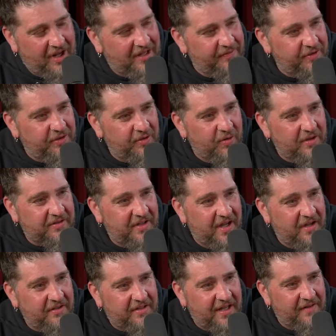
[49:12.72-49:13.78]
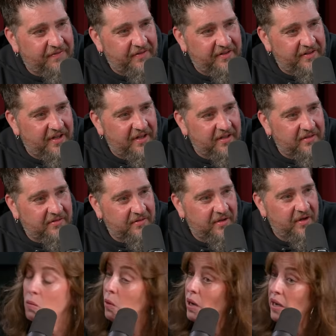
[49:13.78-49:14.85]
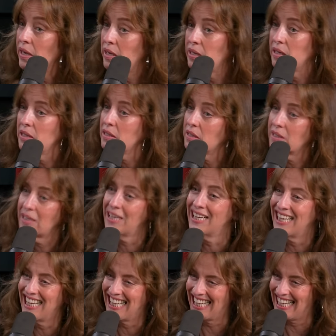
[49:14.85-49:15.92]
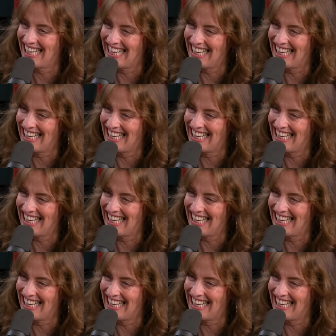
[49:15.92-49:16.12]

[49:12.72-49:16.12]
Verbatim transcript: I live in New York now, you can't freeze anything. Why? Just